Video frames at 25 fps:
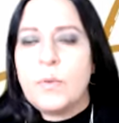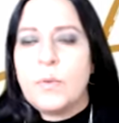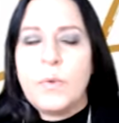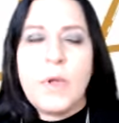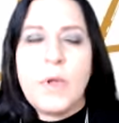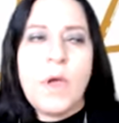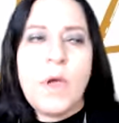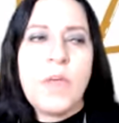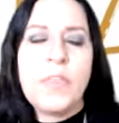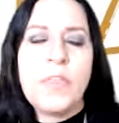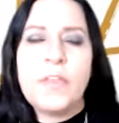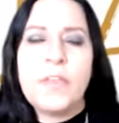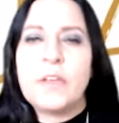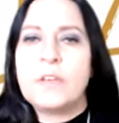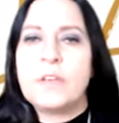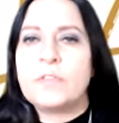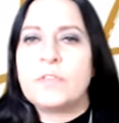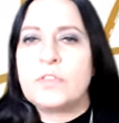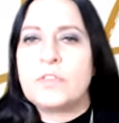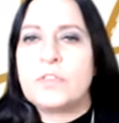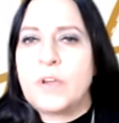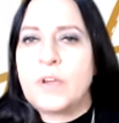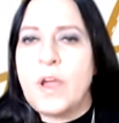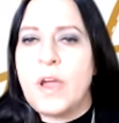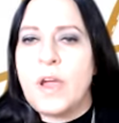We all think of
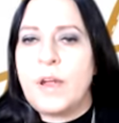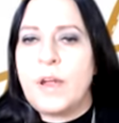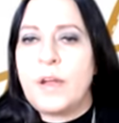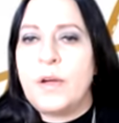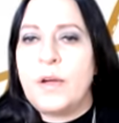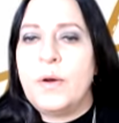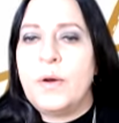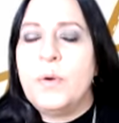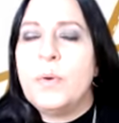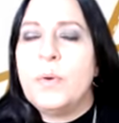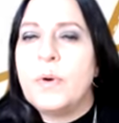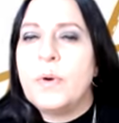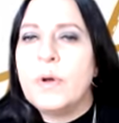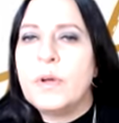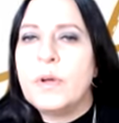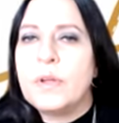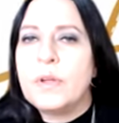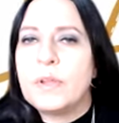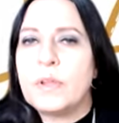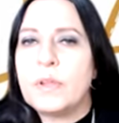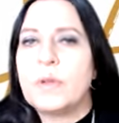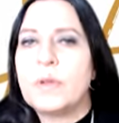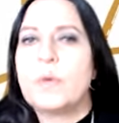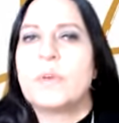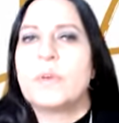Chicago,
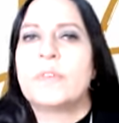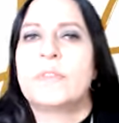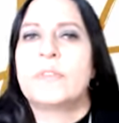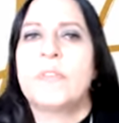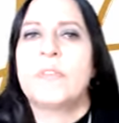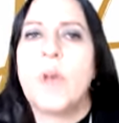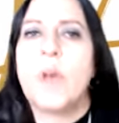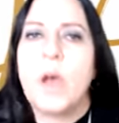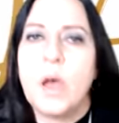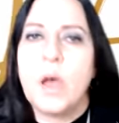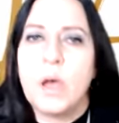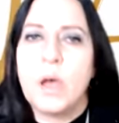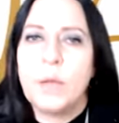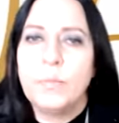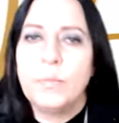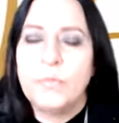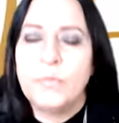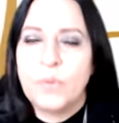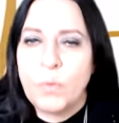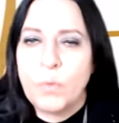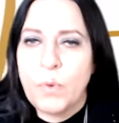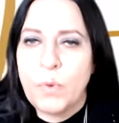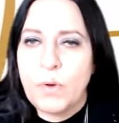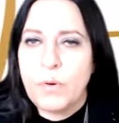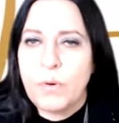as the hub
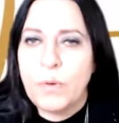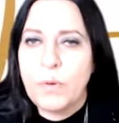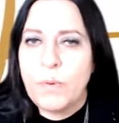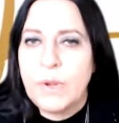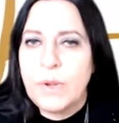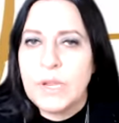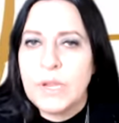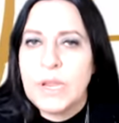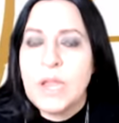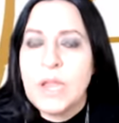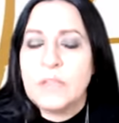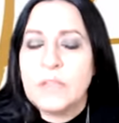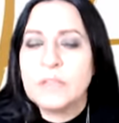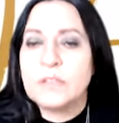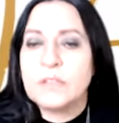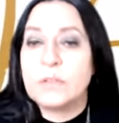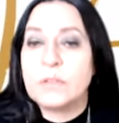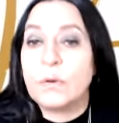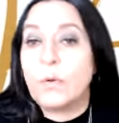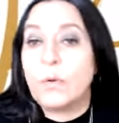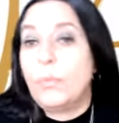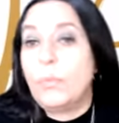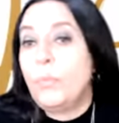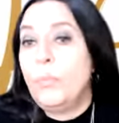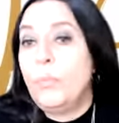to where we want to get
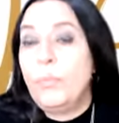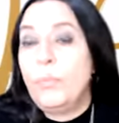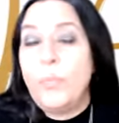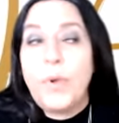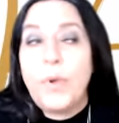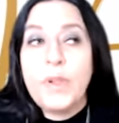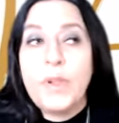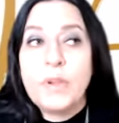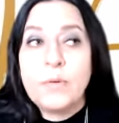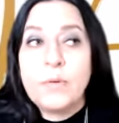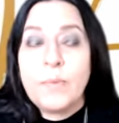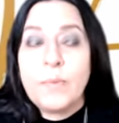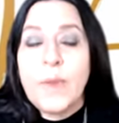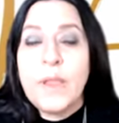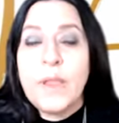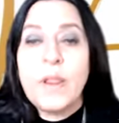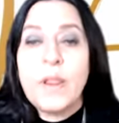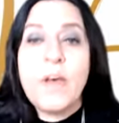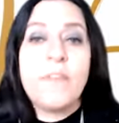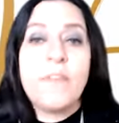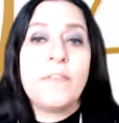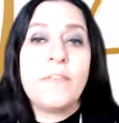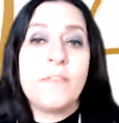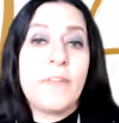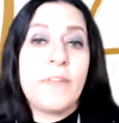to, but you're right
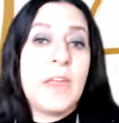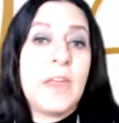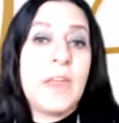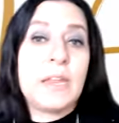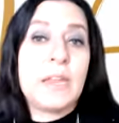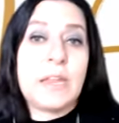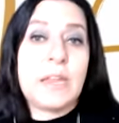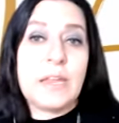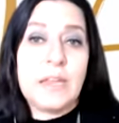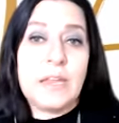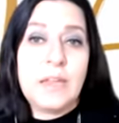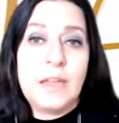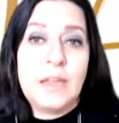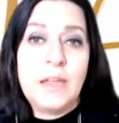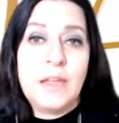off of 80.